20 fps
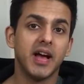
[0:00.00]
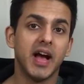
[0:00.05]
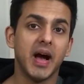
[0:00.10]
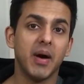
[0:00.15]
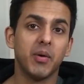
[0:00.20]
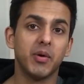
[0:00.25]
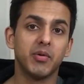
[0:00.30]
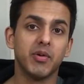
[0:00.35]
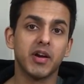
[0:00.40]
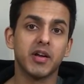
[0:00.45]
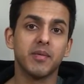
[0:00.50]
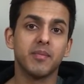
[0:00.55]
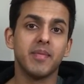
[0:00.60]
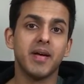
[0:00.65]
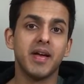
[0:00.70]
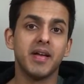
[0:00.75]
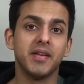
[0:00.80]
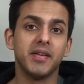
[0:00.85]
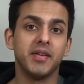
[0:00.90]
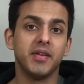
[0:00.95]
I would
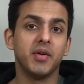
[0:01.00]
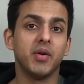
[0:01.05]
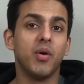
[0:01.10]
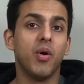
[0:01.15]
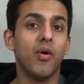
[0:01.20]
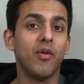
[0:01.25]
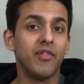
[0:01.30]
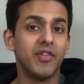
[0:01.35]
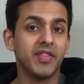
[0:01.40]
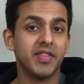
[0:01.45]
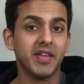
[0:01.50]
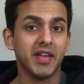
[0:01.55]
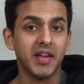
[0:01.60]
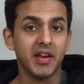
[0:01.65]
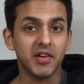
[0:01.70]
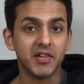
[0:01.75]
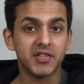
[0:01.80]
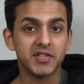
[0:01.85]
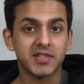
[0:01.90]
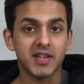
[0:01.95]
recommend, you know,
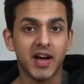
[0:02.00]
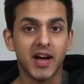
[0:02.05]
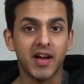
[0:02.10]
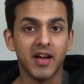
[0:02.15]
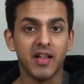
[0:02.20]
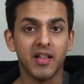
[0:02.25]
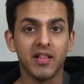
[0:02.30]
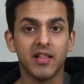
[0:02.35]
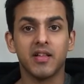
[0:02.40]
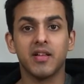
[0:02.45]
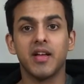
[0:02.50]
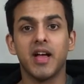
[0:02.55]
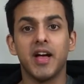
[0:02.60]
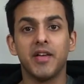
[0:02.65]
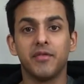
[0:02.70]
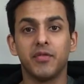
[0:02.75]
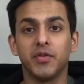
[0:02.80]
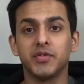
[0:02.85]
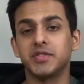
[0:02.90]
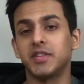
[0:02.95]
over-the-ear style
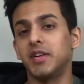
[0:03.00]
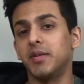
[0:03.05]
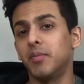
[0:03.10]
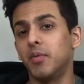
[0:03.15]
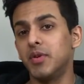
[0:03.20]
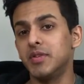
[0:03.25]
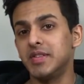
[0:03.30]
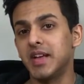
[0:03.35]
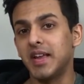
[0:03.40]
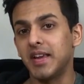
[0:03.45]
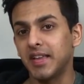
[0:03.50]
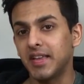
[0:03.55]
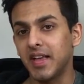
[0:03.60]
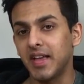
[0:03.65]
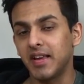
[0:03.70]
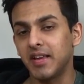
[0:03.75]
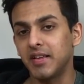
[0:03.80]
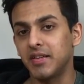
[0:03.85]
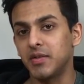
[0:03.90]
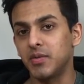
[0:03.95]
headphones that are more
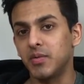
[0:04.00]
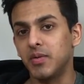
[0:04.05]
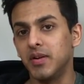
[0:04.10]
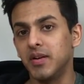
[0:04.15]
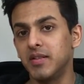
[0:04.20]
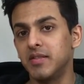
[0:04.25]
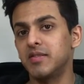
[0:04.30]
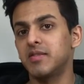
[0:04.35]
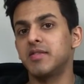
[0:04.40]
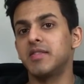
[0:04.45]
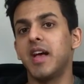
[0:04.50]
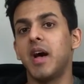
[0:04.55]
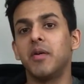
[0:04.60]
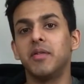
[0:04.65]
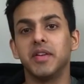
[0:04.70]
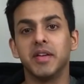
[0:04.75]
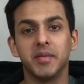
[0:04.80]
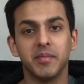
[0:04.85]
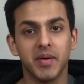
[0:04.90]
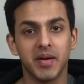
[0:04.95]
dedicated towards
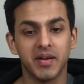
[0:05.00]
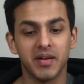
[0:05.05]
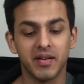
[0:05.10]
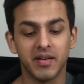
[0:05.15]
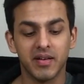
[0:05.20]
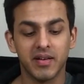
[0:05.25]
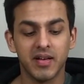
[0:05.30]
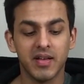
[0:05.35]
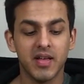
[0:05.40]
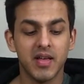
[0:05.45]
sounding better,